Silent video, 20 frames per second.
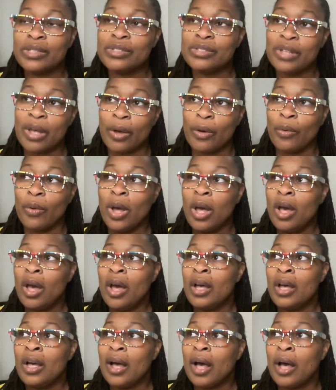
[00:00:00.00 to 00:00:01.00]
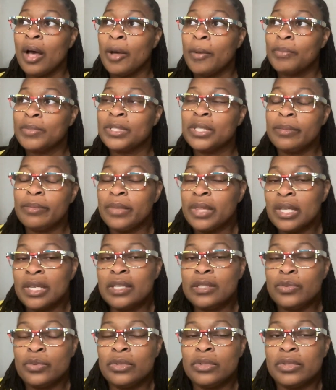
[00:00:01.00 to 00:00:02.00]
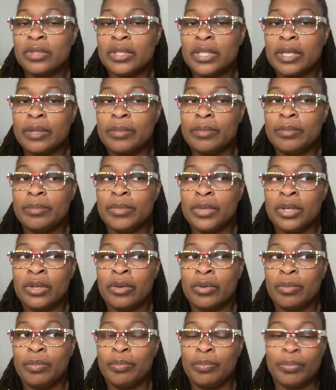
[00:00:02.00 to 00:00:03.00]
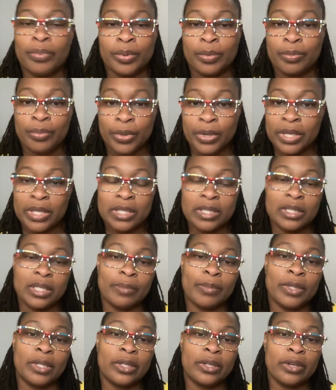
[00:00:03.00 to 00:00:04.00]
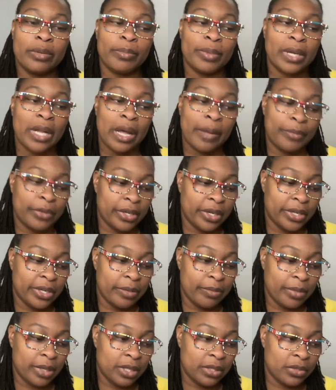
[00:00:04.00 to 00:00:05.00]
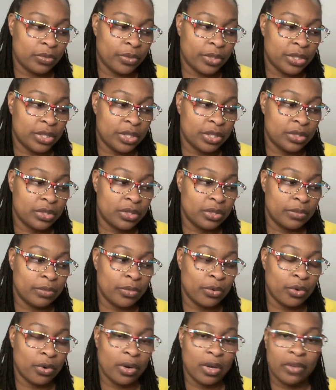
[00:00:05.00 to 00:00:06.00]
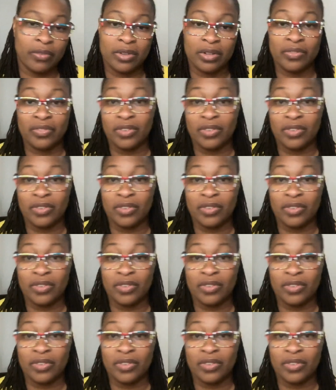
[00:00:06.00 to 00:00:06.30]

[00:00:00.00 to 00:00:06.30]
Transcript: So, um, some things will seem, you know, pr- pretty similar, but I'm going to be switching to more of a